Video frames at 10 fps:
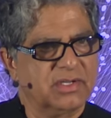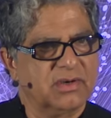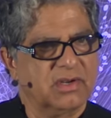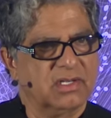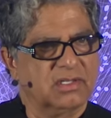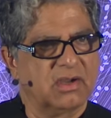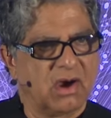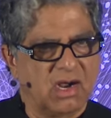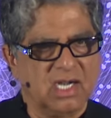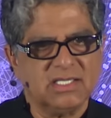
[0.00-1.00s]
called
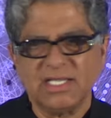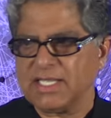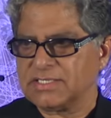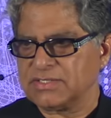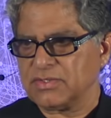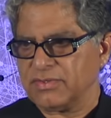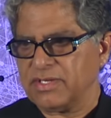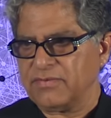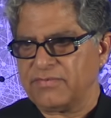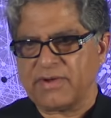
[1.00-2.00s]
God, A Story
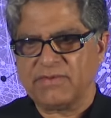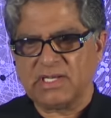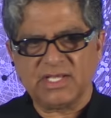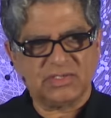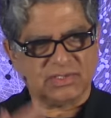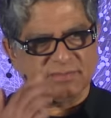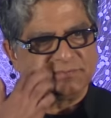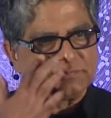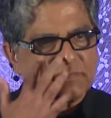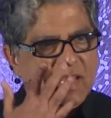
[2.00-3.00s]
of Revelation.
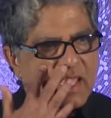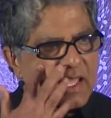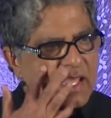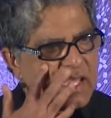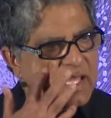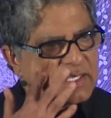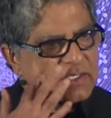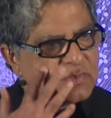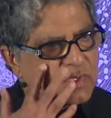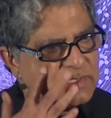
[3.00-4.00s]
And
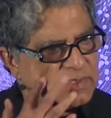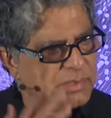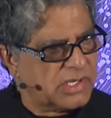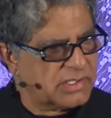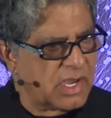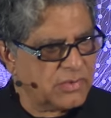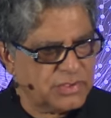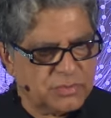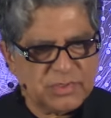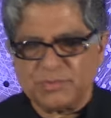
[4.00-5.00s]
it was about how
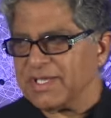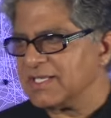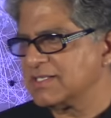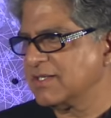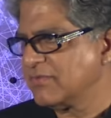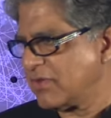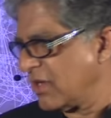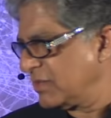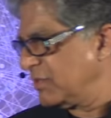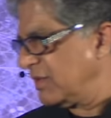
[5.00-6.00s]
human beings have
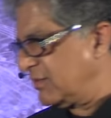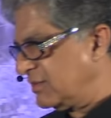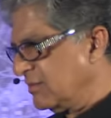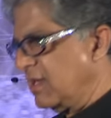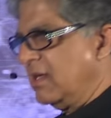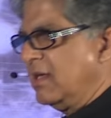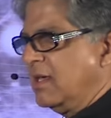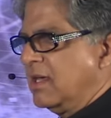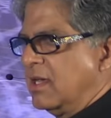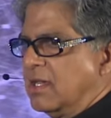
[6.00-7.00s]
thought about
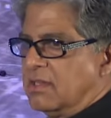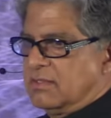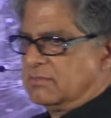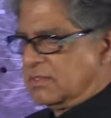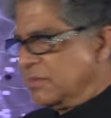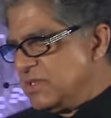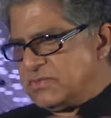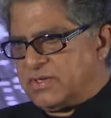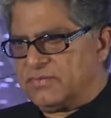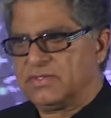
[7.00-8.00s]
the
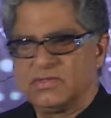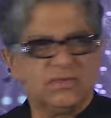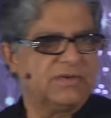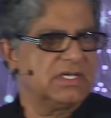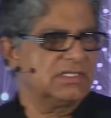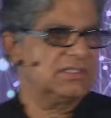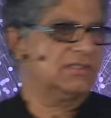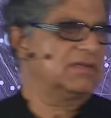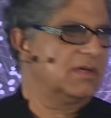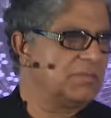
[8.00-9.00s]
mystery of the
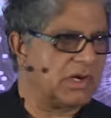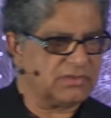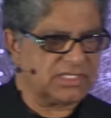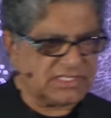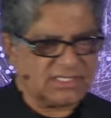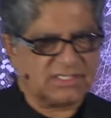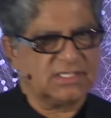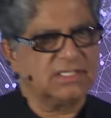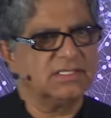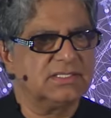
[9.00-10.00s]
universe, about
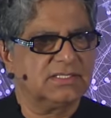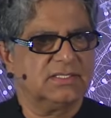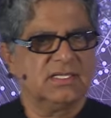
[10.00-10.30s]
existence,